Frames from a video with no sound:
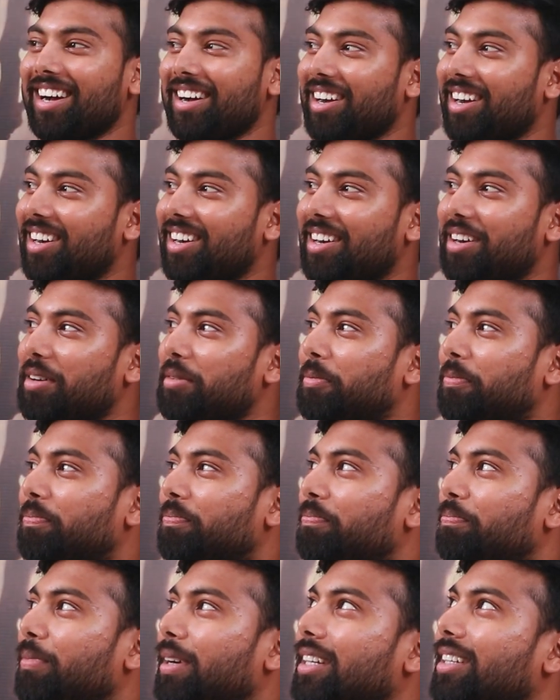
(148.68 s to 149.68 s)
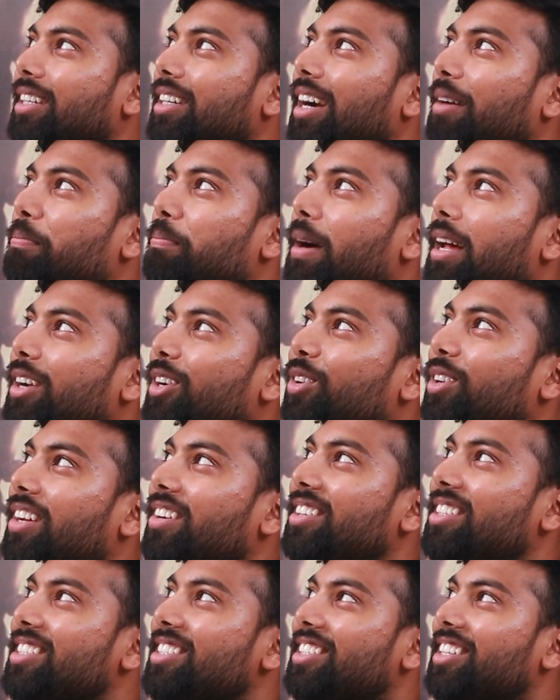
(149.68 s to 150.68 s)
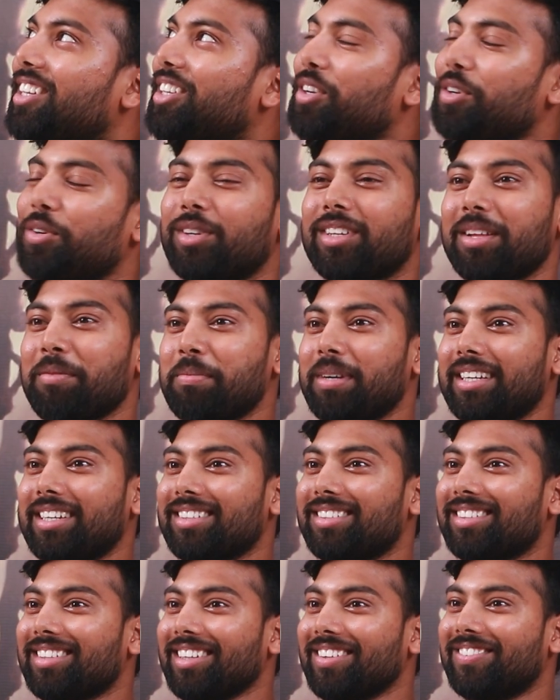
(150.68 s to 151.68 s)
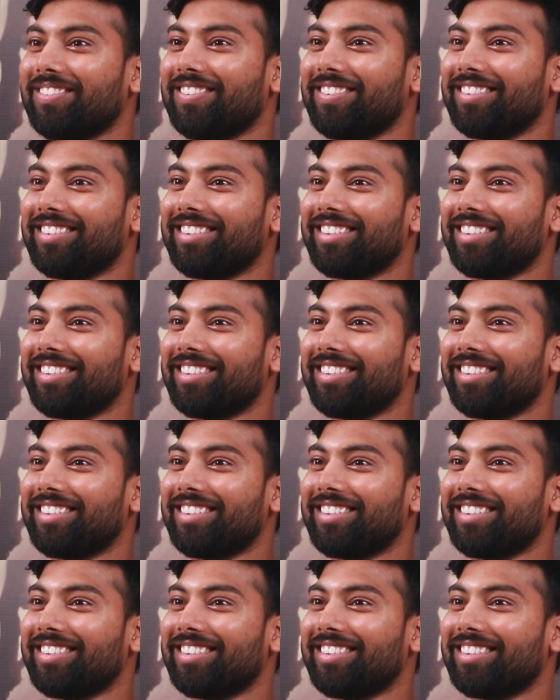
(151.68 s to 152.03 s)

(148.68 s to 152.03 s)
But compared to Rao Heroine, you are the biggest thief.